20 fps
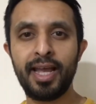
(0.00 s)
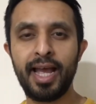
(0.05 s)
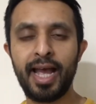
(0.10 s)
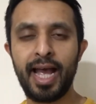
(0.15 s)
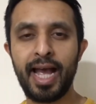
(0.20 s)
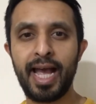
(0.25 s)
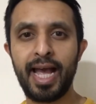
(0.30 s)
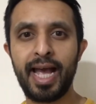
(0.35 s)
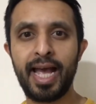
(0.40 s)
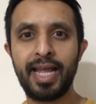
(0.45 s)

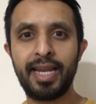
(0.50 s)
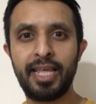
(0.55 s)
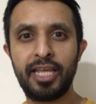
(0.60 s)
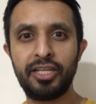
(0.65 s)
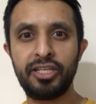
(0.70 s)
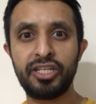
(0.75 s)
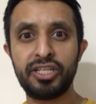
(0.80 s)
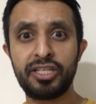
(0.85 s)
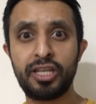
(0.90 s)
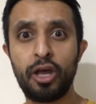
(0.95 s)
And it
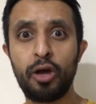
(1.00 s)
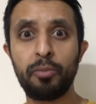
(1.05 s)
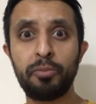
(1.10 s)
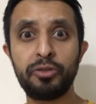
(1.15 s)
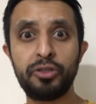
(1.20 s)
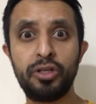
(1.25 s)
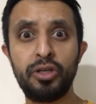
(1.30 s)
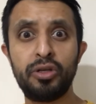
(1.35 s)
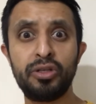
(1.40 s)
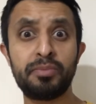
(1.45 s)
just helps
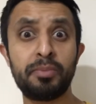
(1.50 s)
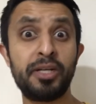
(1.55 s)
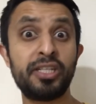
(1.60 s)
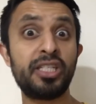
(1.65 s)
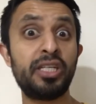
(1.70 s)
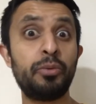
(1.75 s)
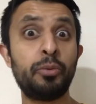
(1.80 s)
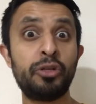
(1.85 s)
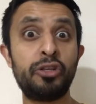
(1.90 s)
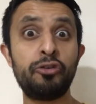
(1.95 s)
you, especially
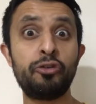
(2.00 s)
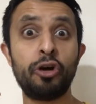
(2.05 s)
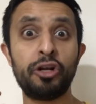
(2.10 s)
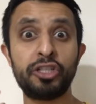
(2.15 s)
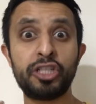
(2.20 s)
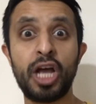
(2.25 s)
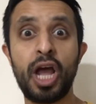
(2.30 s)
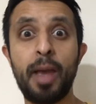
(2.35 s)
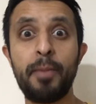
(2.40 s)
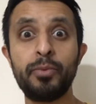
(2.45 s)
when you've got
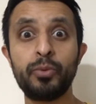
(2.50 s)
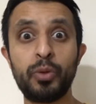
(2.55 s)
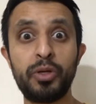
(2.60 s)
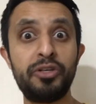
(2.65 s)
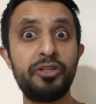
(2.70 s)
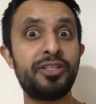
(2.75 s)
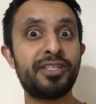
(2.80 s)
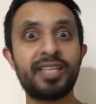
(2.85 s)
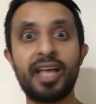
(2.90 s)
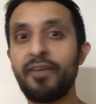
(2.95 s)
times where you
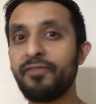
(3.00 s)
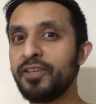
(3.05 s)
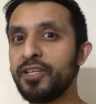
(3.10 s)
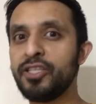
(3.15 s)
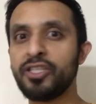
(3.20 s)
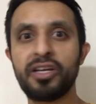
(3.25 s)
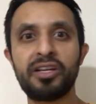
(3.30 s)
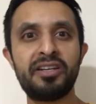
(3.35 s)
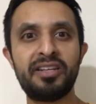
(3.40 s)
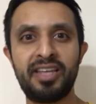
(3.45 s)
just have these
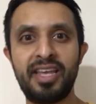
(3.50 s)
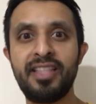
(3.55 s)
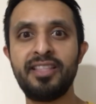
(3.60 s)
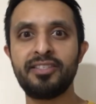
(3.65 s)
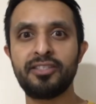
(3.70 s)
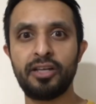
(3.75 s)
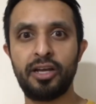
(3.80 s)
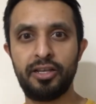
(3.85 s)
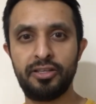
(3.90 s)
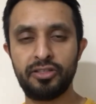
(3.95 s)
sudden
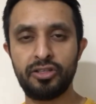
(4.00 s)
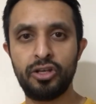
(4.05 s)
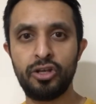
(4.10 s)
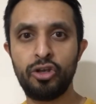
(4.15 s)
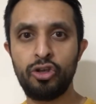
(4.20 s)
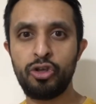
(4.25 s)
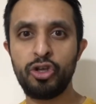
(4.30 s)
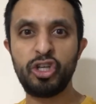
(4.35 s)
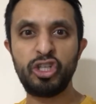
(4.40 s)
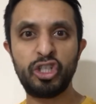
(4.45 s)
insights.
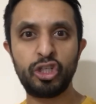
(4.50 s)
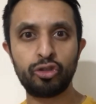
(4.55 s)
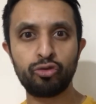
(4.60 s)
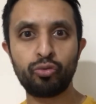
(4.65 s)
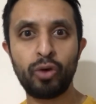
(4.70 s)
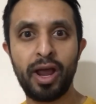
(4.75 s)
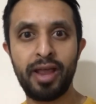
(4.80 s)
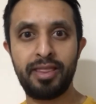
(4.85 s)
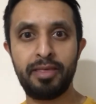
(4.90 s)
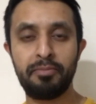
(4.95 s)
You can just
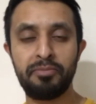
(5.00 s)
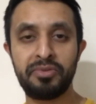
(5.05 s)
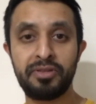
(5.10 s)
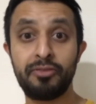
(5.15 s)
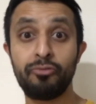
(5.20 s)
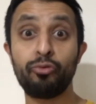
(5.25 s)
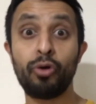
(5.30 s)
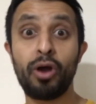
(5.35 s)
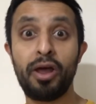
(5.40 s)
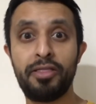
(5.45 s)
write
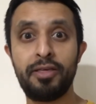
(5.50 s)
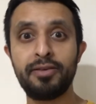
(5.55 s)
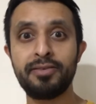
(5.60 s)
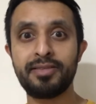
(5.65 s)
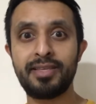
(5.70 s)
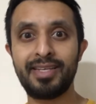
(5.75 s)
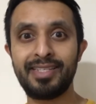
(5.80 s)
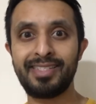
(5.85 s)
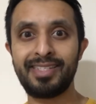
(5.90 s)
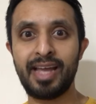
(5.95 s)
those
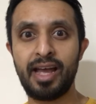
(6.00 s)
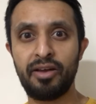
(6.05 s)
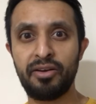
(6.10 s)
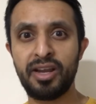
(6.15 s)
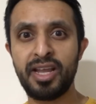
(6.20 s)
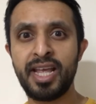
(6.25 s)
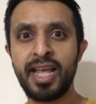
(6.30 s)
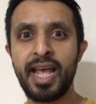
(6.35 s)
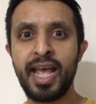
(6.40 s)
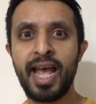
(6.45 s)
things down,
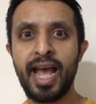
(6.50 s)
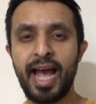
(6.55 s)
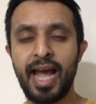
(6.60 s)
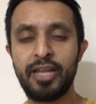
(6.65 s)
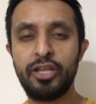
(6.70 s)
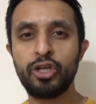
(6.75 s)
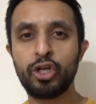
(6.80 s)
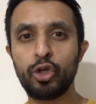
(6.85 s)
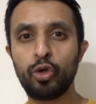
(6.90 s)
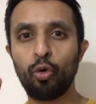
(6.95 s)
and
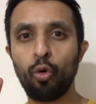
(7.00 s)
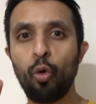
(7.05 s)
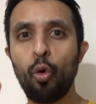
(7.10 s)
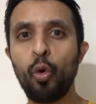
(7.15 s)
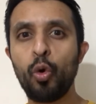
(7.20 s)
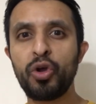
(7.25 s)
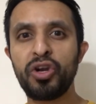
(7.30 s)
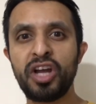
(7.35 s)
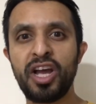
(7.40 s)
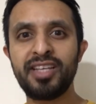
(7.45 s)
you can
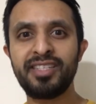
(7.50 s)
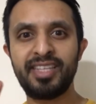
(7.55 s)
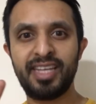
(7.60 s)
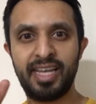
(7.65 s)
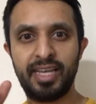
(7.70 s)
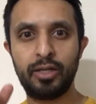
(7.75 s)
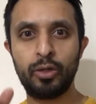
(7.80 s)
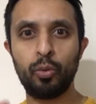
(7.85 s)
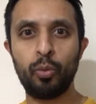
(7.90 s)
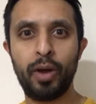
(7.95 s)
organize it
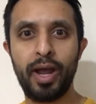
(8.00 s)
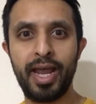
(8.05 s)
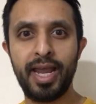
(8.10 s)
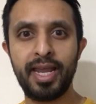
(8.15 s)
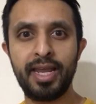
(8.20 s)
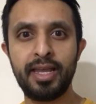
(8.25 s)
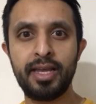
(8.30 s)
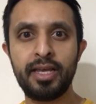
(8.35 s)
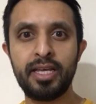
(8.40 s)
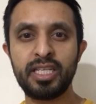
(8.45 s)
in a way
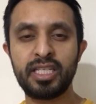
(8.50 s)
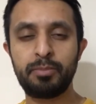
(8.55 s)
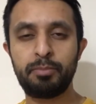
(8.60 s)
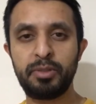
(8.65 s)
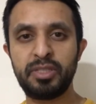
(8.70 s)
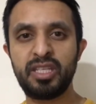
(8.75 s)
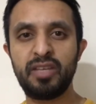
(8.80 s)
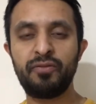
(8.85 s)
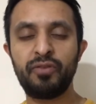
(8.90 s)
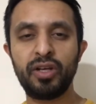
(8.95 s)

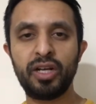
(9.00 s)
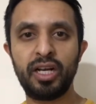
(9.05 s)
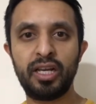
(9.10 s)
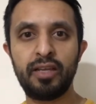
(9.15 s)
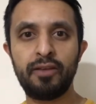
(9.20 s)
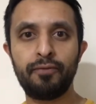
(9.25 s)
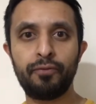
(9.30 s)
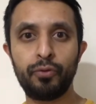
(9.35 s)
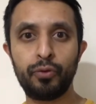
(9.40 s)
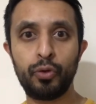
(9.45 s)
specifically
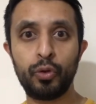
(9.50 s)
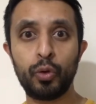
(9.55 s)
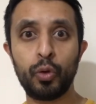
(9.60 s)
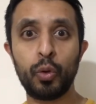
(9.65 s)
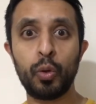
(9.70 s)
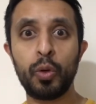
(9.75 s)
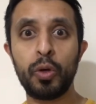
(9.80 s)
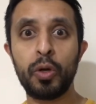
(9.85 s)
for your